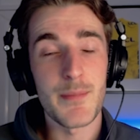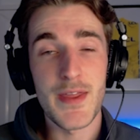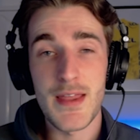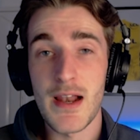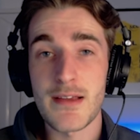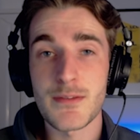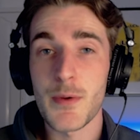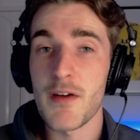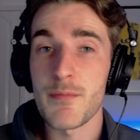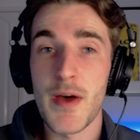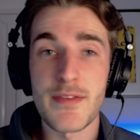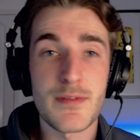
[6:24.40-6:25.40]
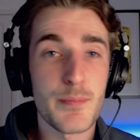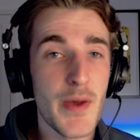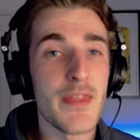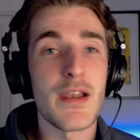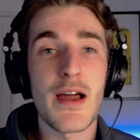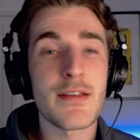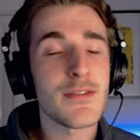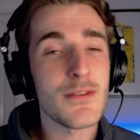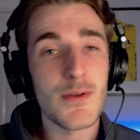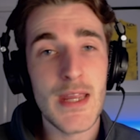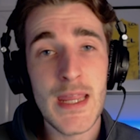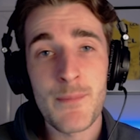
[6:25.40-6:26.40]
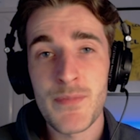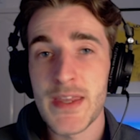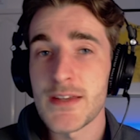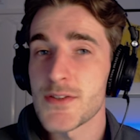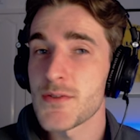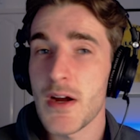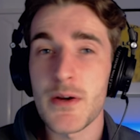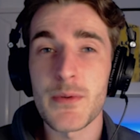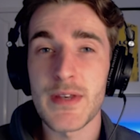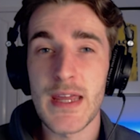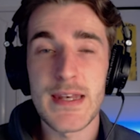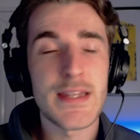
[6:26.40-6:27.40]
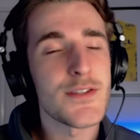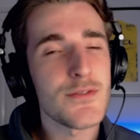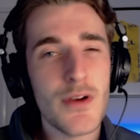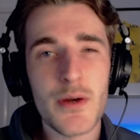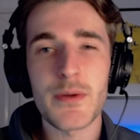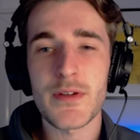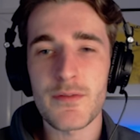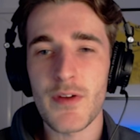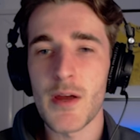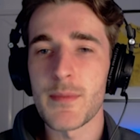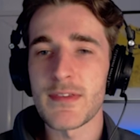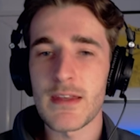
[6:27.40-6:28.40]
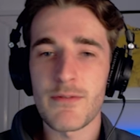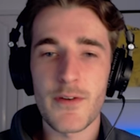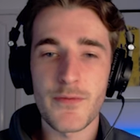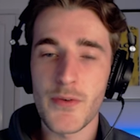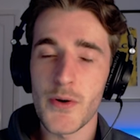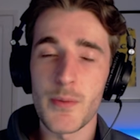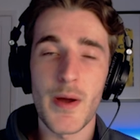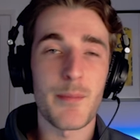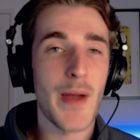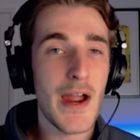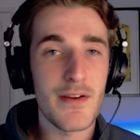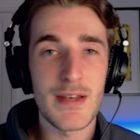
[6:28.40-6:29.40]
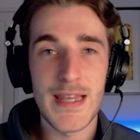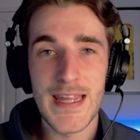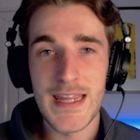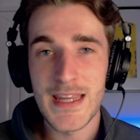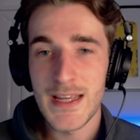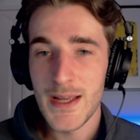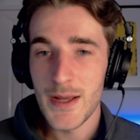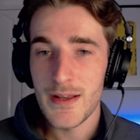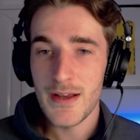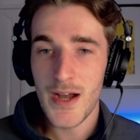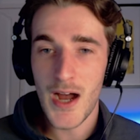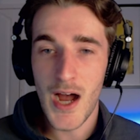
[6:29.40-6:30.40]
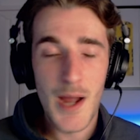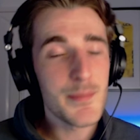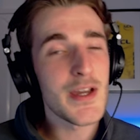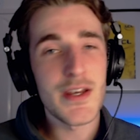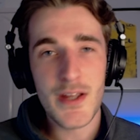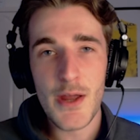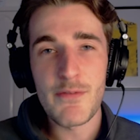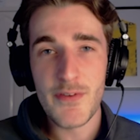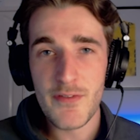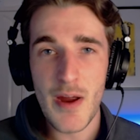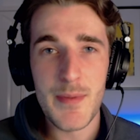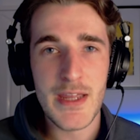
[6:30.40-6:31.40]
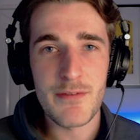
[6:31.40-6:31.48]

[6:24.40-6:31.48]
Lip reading: in the last 12 months, but the last 3 he struggled in. He struggled at Romandy for form, apparently. I'm going to go for Remy